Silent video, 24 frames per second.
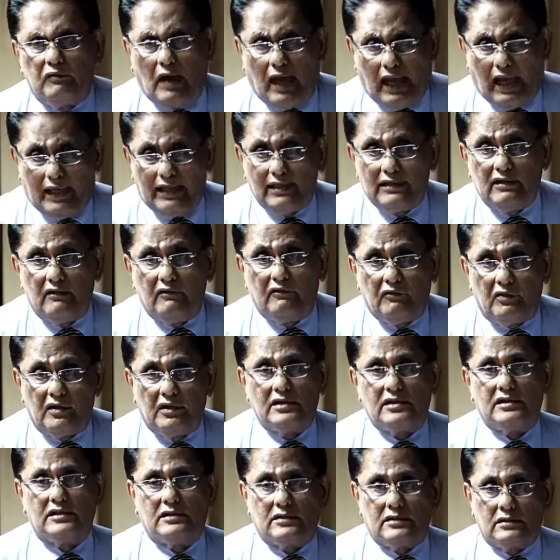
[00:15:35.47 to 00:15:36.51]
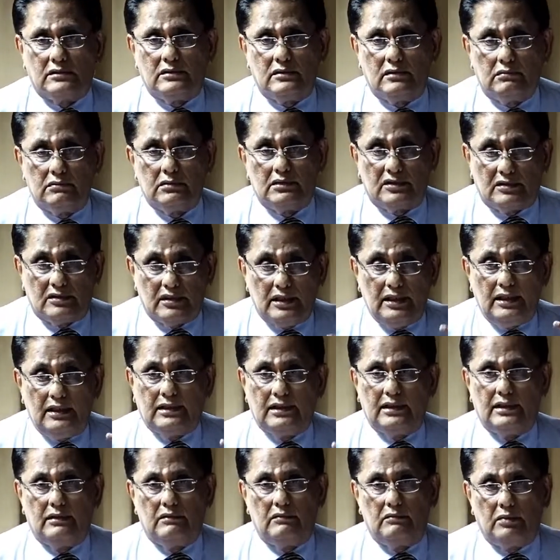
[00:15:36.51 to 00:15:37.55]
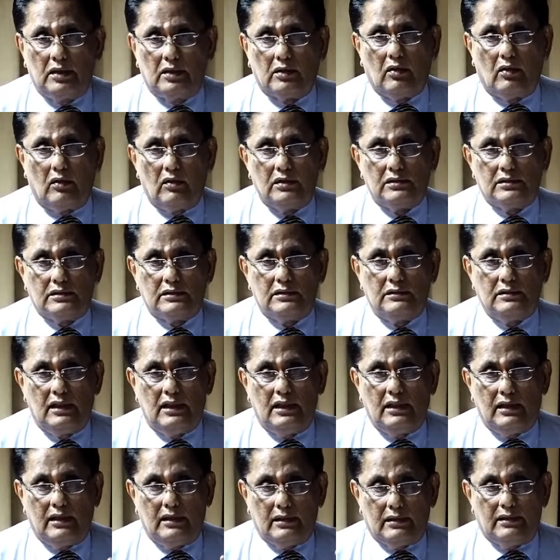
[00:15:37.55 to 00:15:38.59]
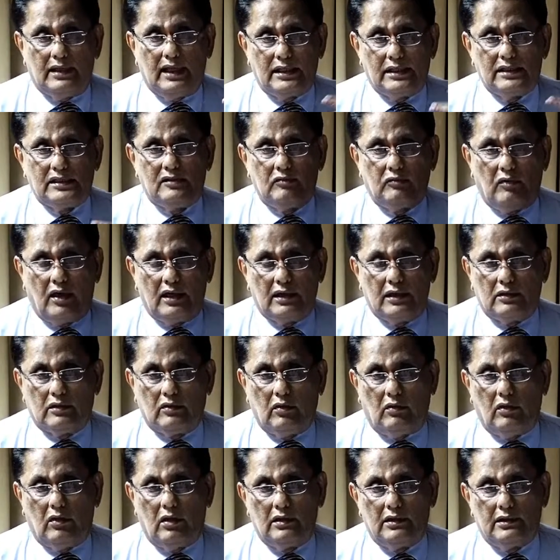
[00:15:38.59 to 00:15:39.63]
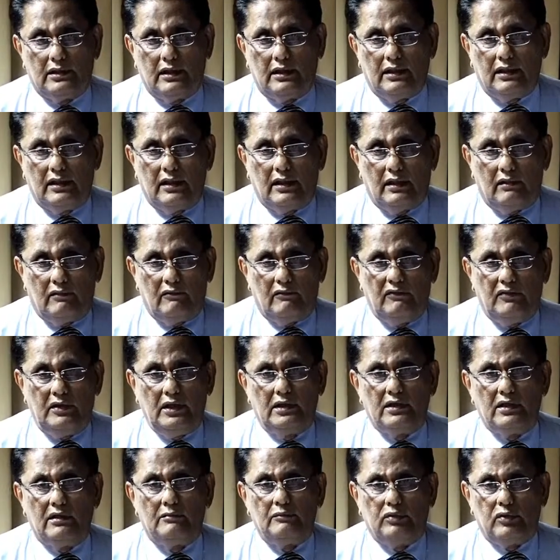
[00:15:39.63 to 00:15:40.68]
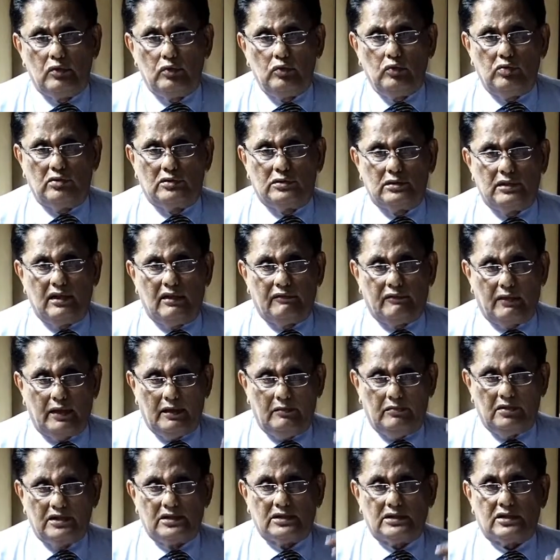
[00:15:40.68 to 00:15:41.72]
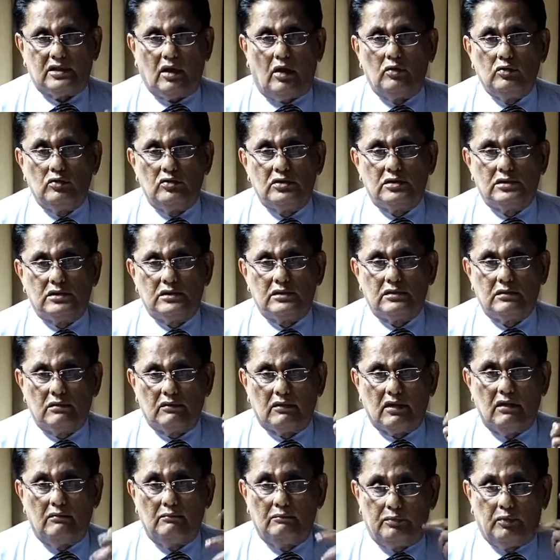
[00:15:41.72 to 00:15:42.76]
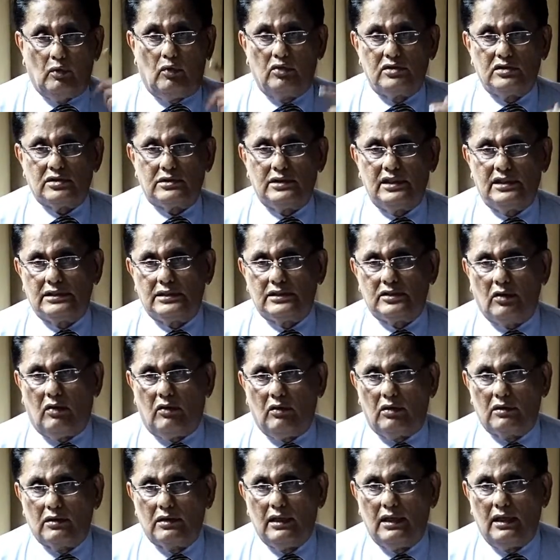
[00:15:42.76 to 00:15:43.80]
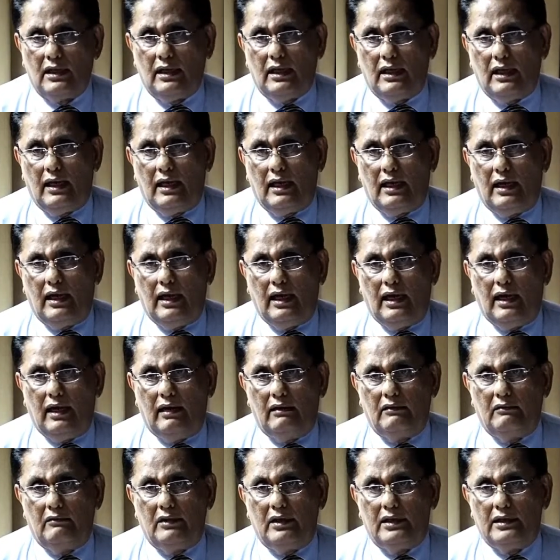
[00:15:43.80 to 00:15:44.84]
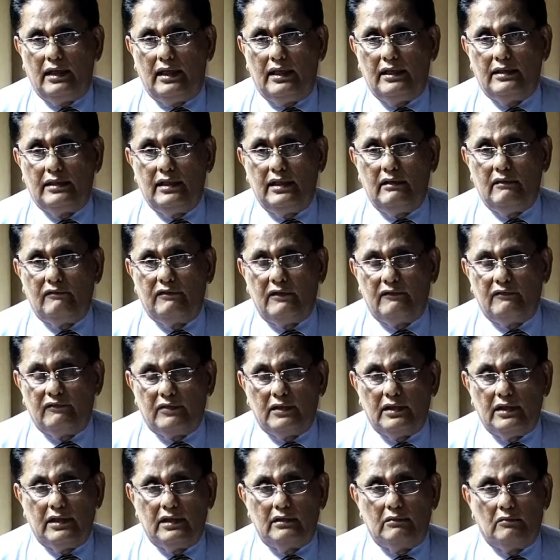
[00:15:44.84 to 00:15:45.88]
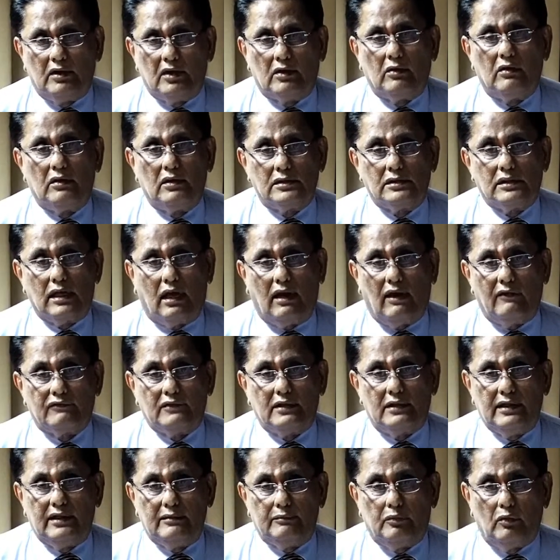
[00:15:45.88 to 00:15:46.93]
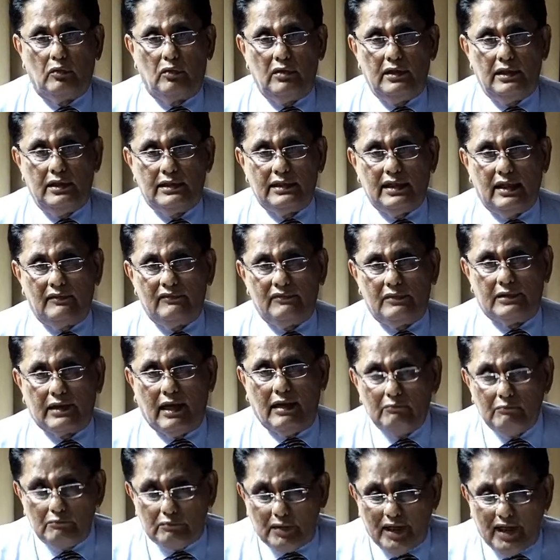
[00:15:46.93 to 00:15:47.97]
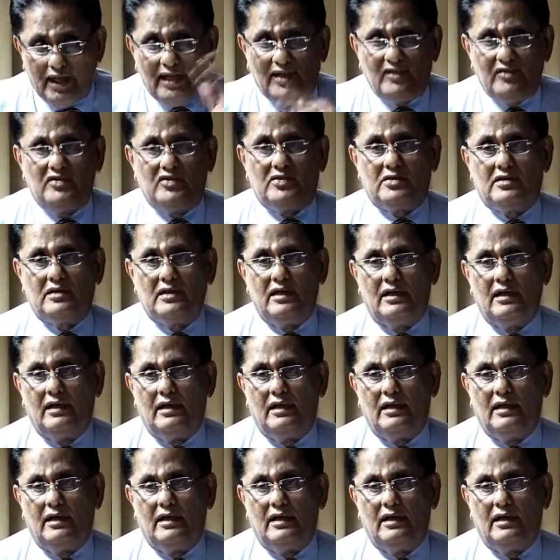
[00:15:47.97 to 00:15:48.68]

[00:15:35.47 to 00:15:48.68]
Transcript: had the first treaty, because that is why he called the Vienna Brut. The famous Strauss composed this song when 1815, because after Napoleon had rampaged